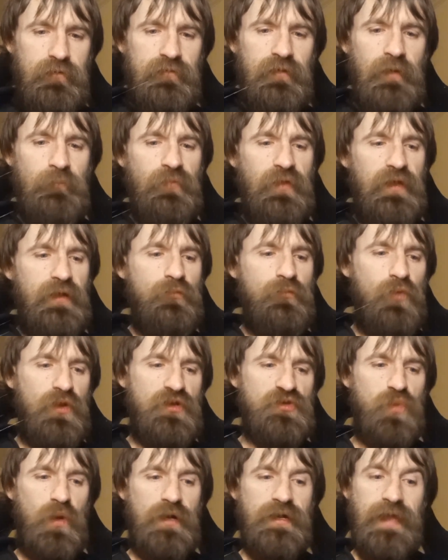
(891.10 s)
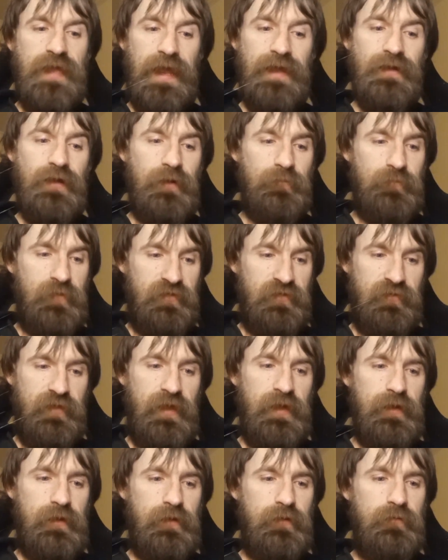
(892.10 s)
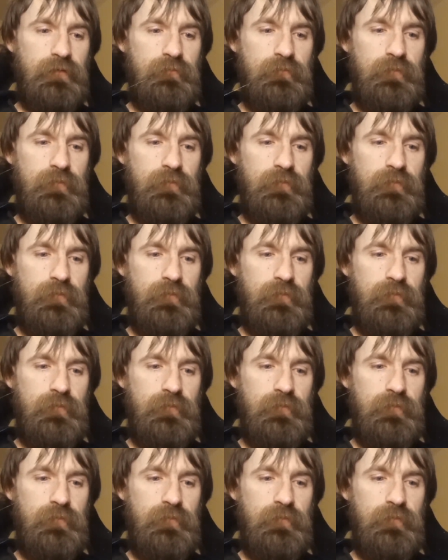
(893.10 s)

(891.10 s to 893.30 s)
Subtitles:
something which one cannot mistake.